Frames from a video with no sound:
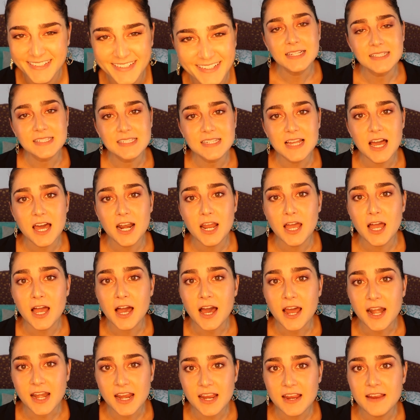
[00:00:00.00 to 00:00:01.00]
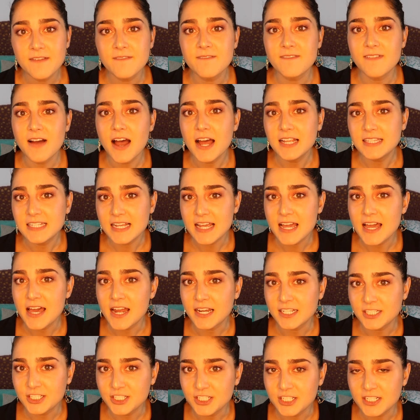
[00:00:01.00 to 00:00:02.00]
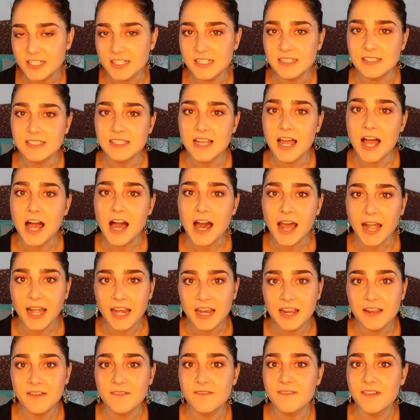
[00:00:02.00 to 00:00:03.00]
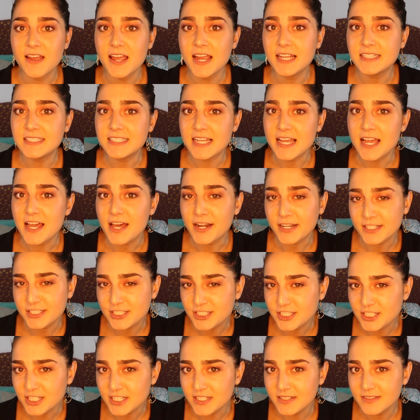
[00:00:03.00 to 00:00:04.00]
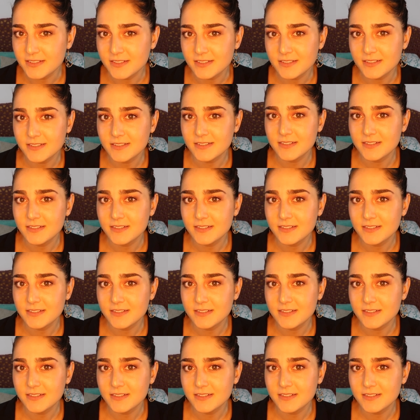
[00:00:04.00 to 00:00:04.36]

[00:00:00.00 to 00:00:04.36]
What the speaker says: It's not arrivederci, it's arrivederci.